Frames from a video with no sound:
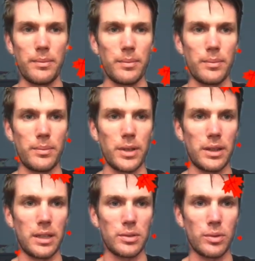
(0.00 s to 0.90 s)
but
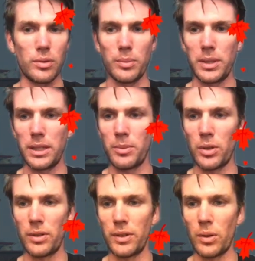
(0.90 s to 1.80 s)
this one will be more of
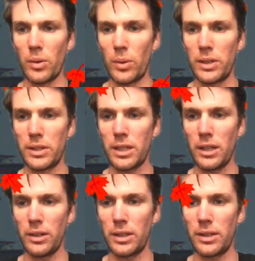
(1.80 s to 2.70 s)
an orange color.